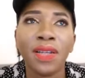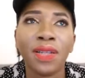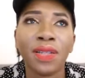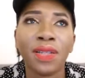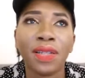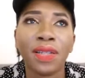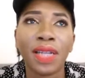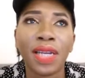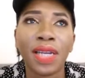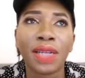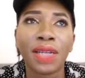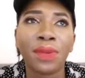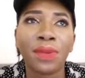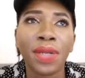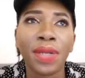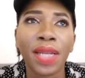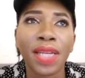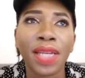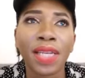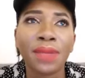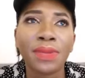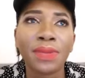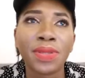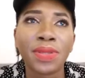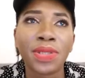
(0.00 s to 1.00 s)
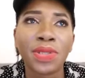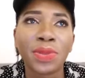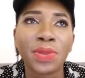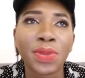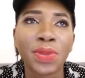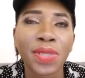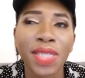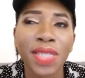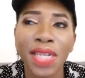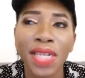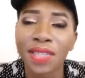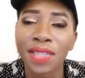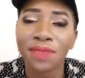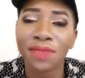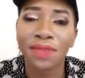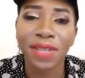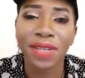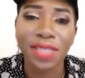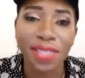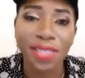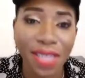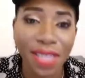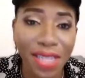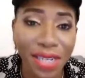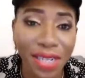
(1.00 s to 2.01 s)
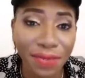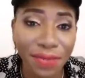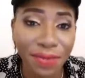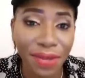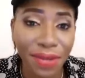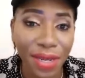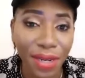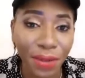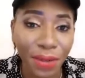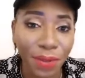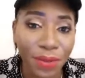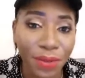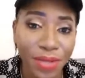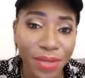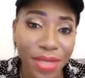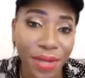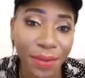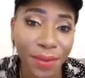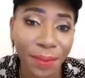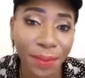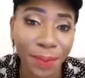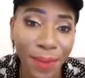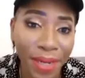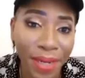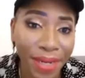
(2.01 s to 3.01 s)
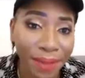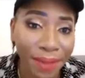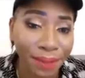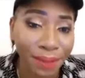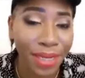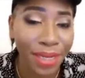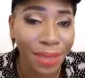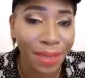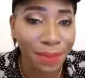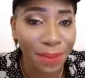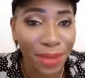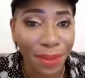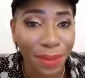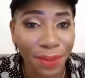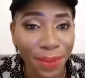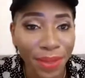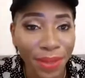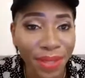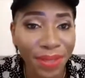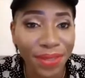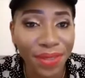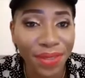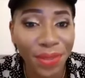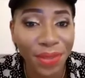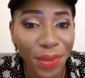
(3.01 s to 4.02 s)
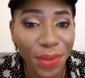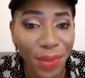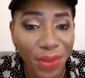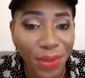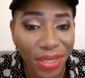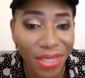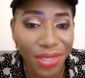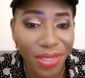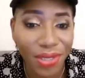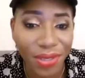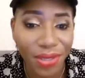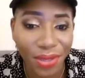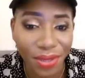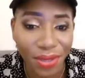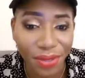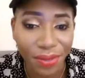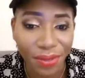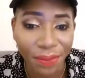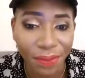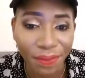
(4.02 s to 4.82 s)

Like when I came to Switzerland, if I see any fine clothes, I'll buy. But no occasion.